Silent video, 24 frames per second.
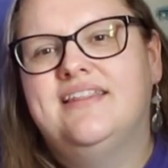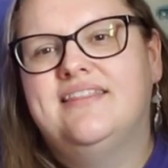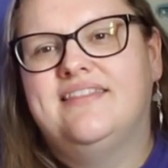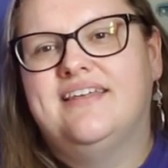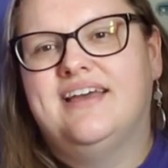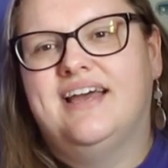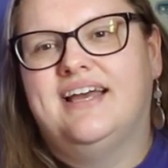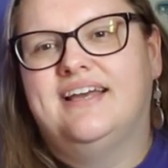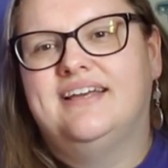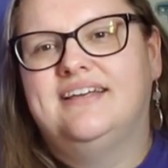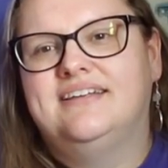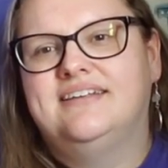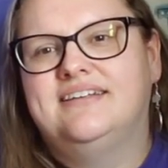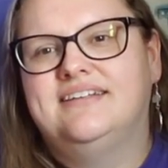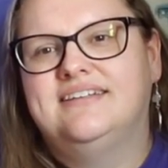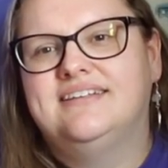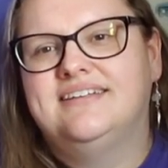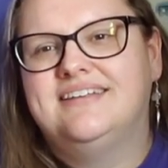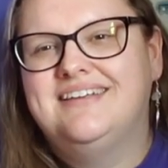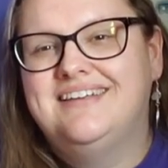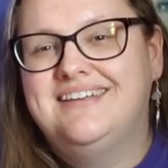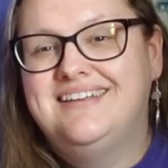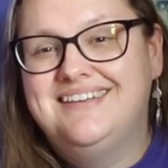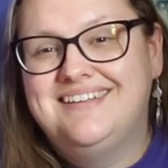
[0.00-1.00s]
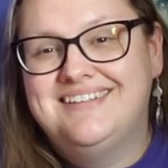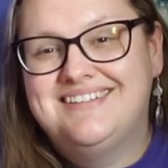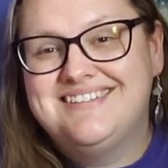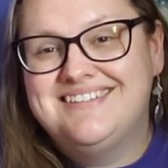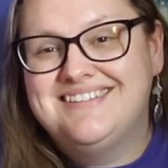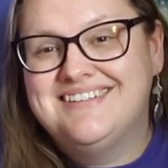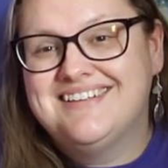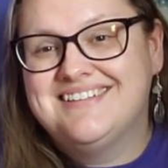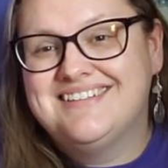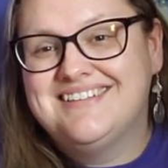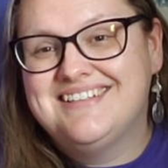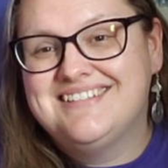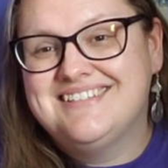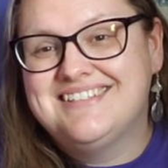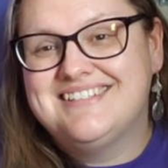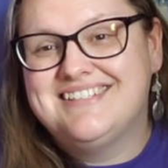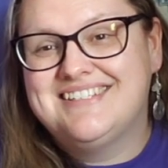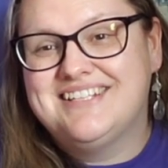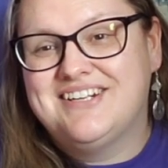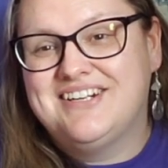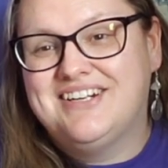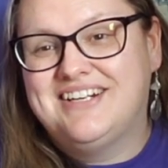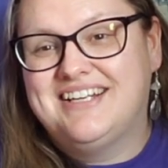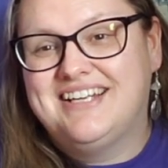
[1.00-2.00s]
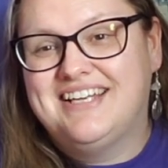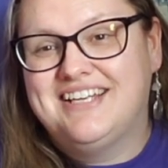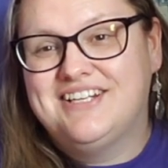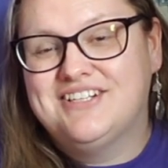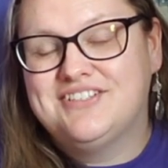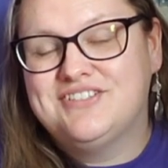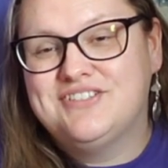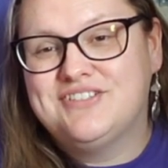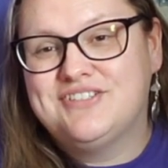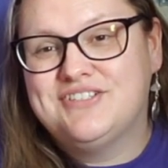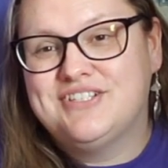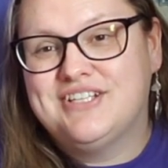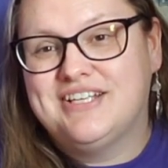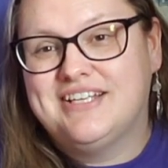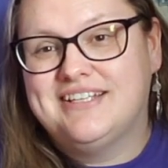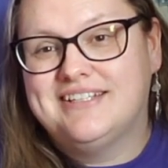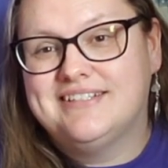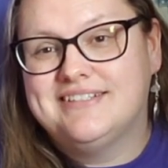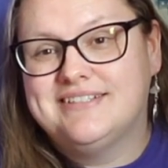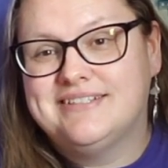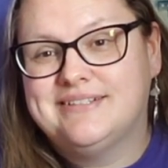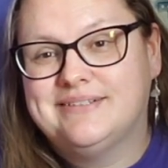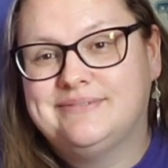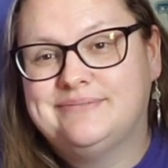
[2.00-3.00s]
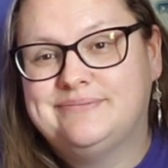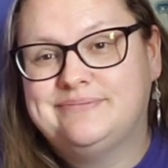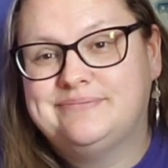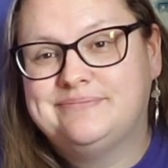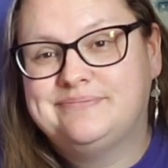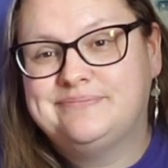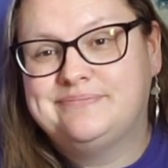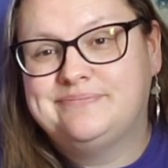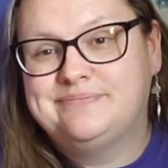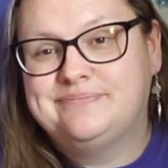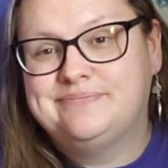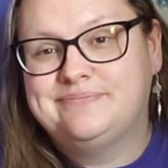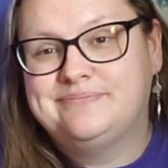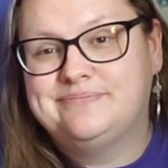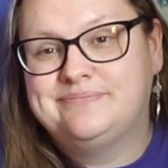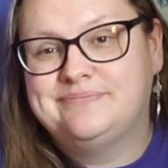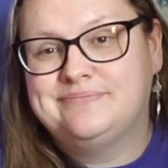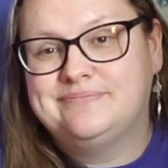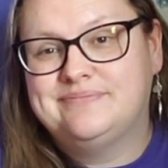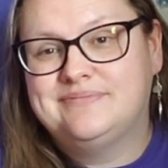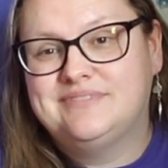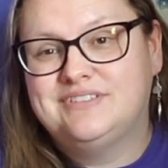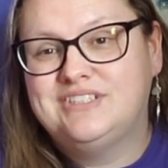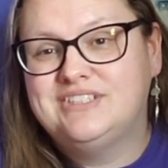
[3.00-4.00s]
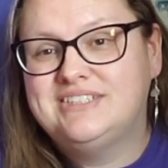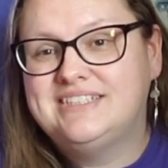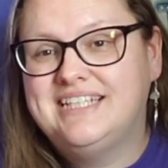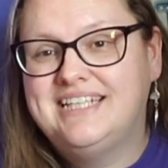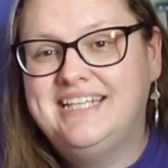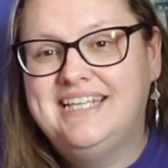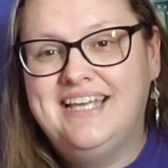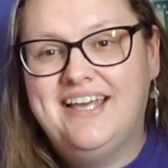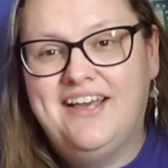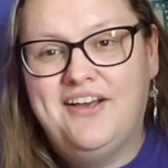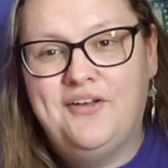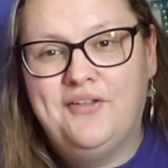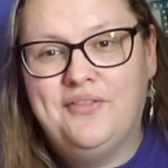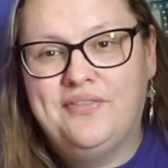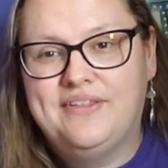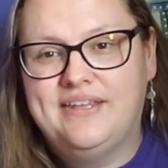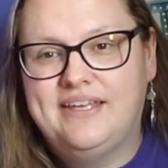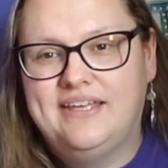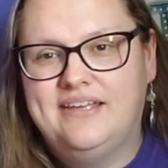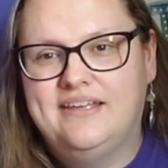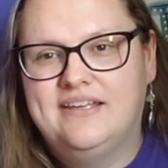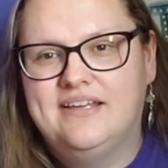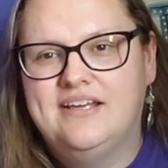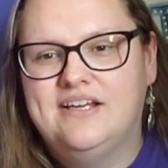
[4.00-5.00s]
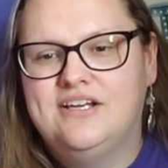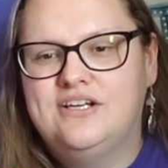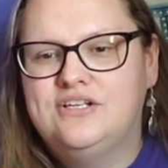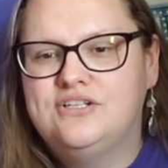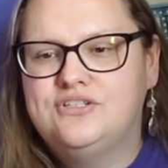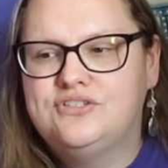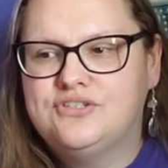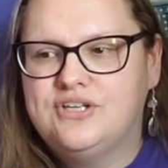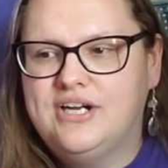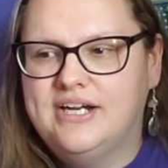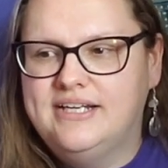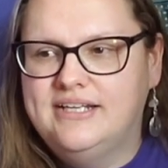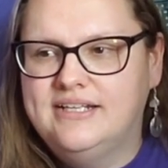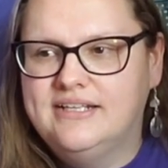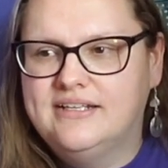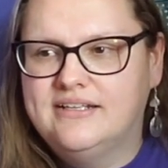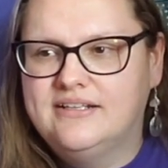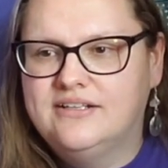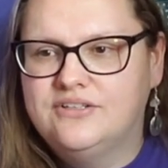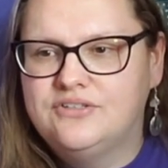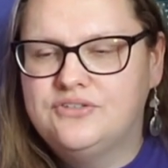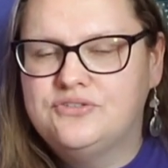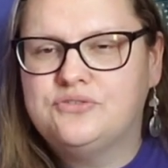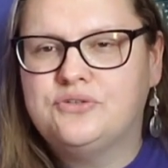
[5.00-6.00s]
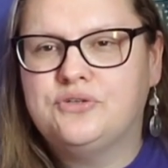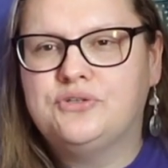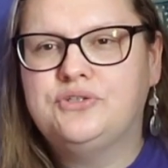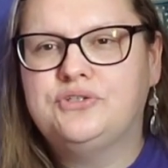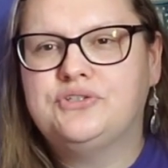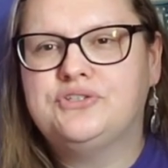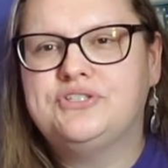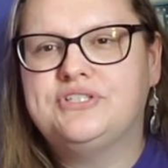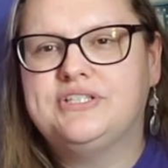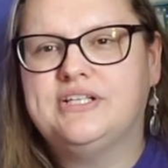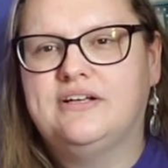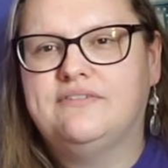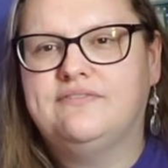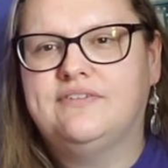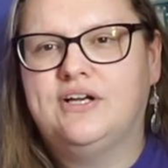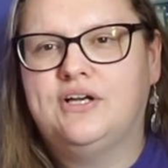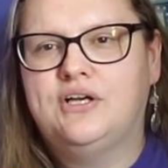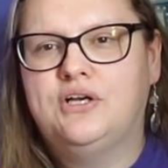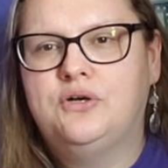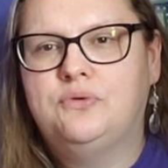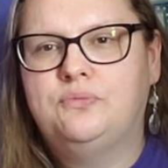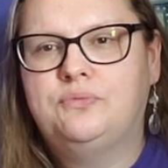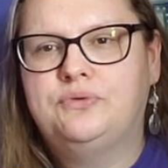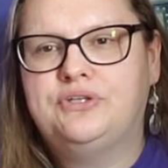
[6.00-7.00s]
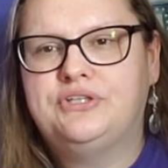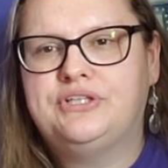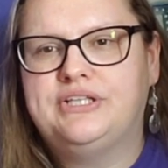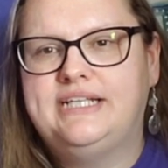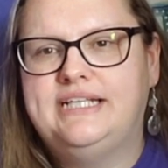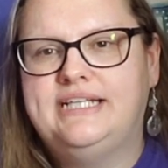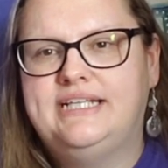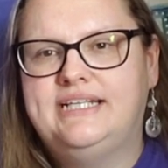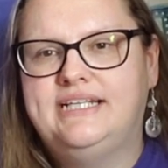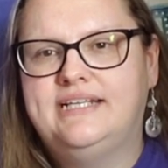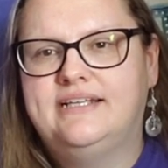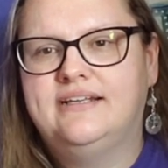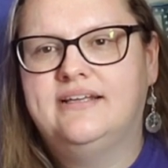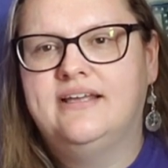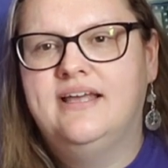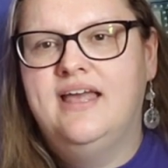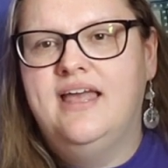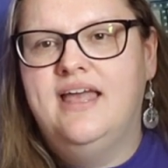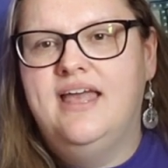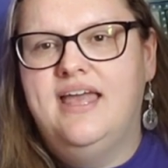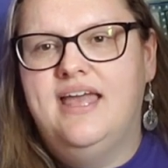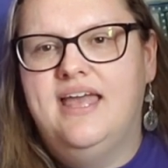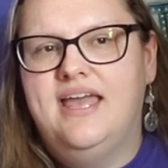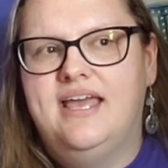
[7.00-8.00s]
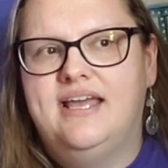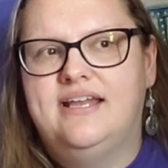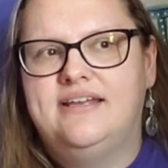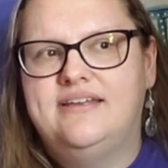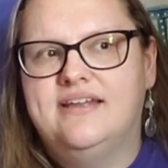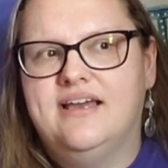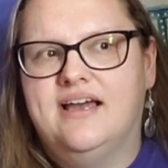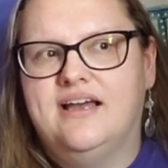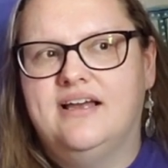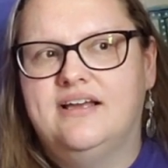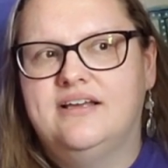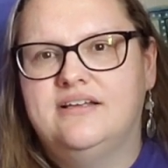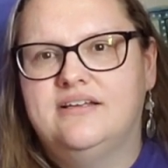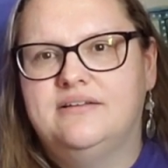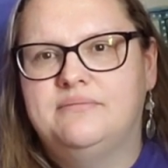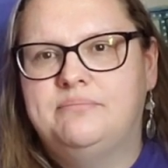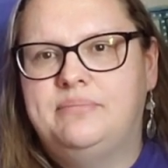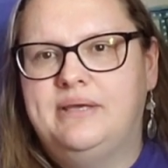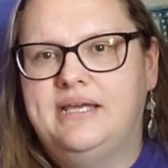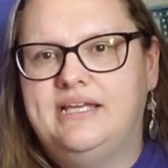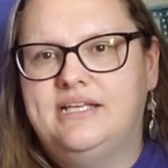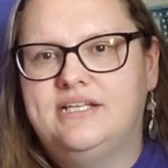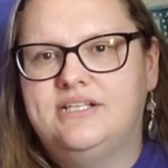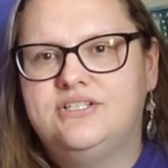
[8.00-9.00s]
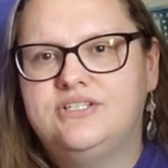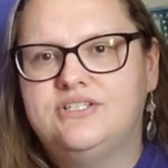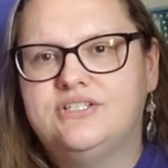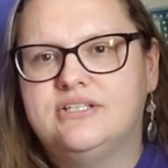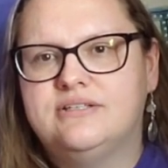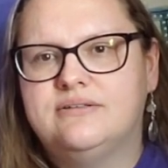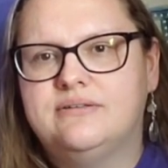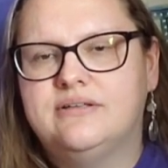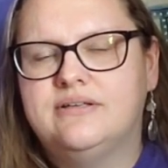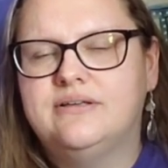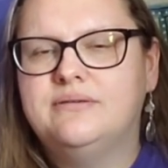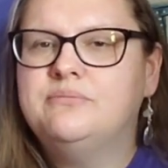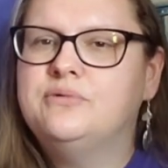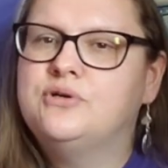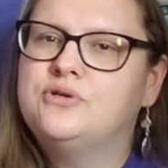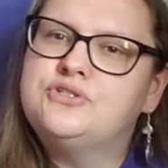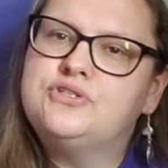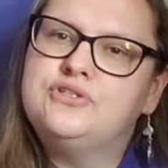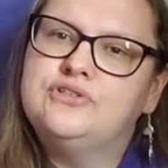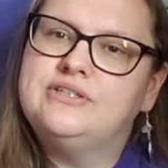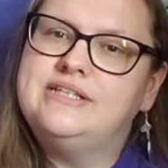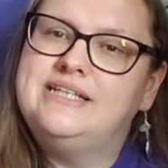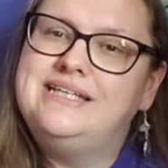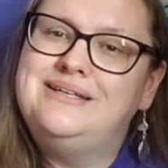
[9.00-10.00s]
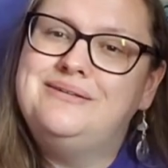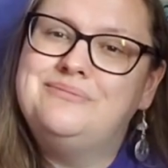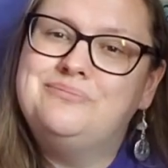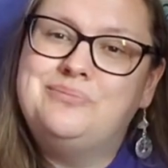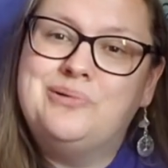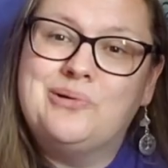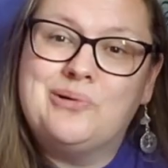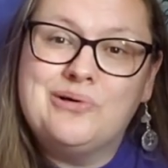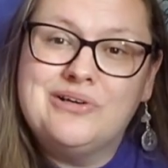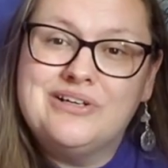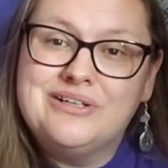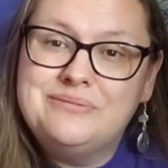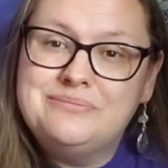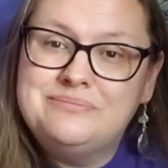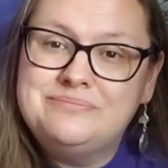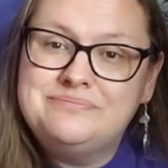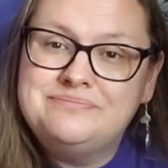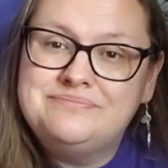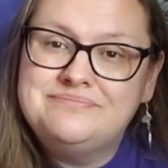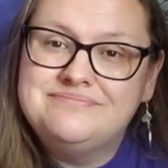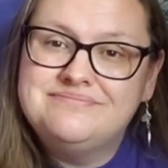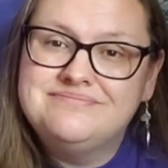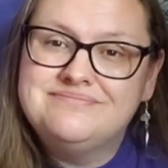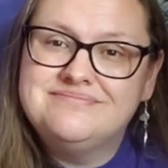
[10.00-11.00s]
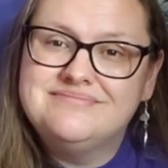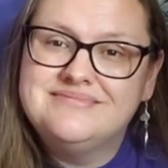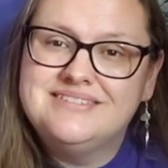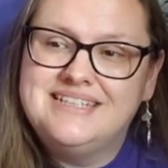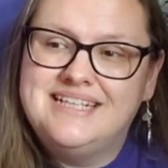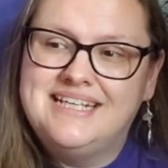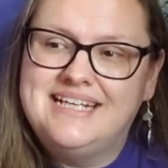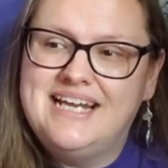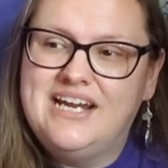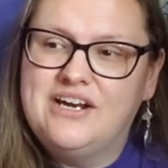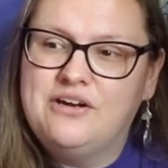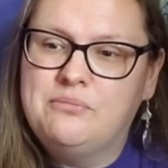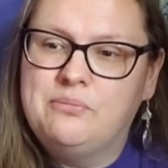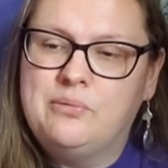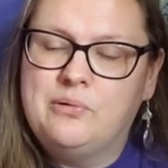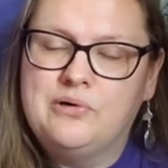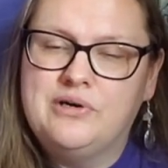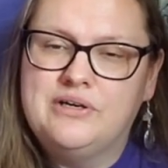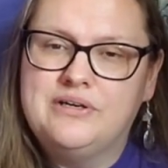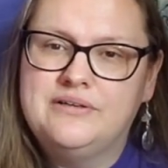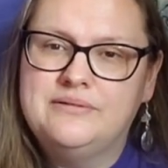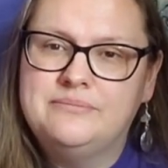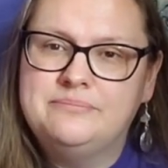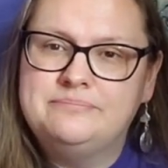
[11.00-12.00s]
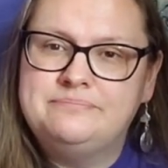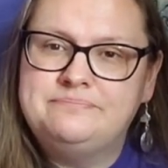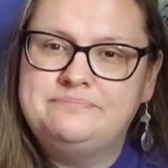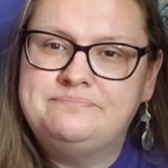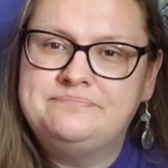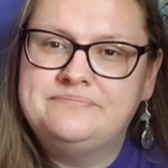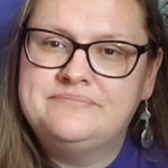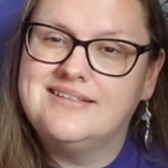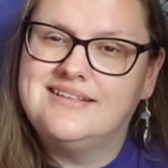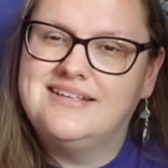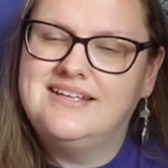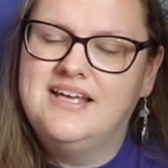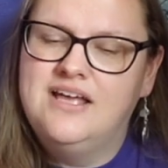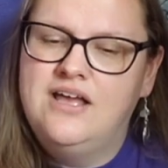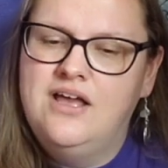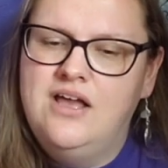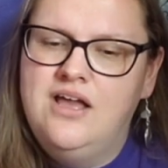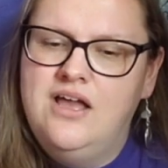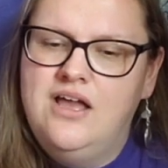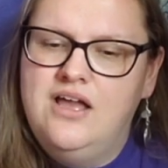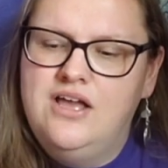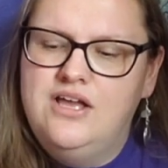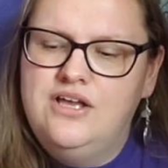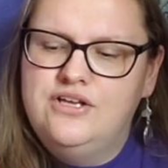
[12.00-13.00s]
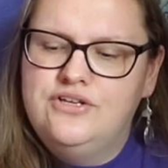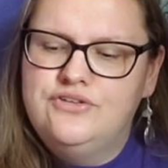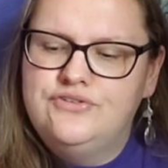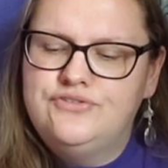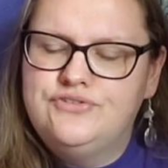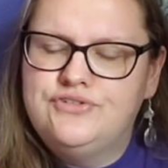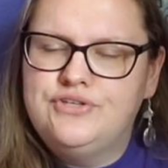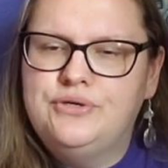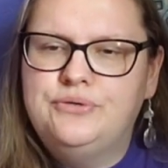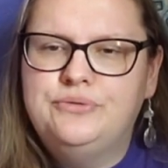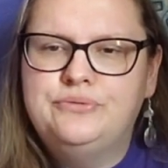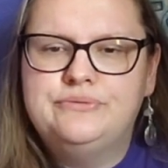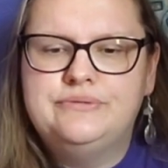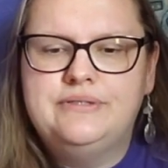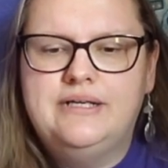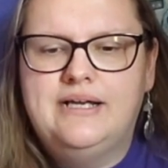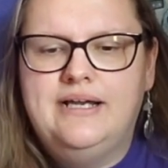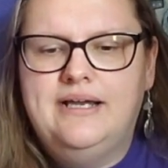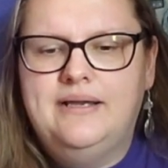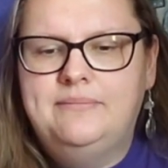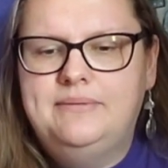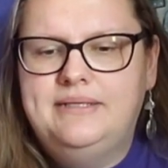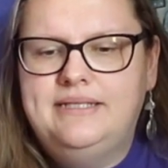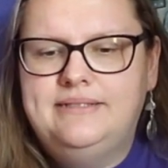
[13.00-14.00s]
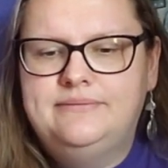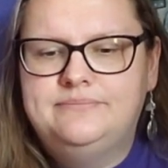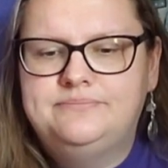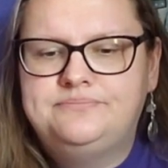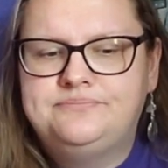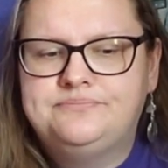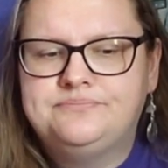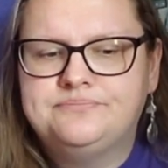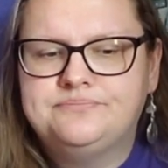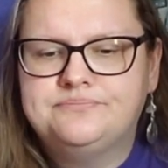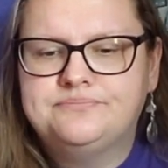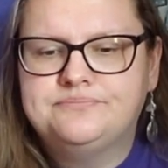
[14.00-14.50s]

that it's not necessary to exercise. Just eat healthy. Try to control yourself at home when you're eating and not binge and emotional eat, boredom, eat out of boredom. So, I mean,